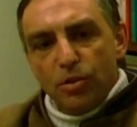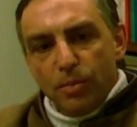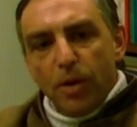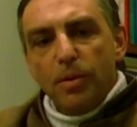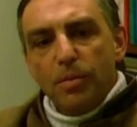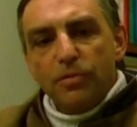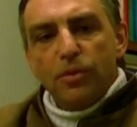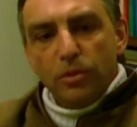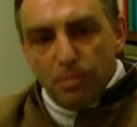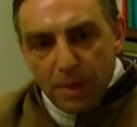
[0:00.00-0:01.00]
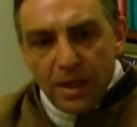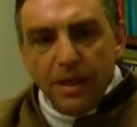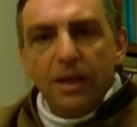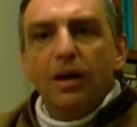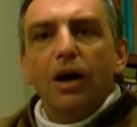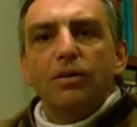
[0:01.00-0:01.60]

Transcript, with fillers: the problem of the meaning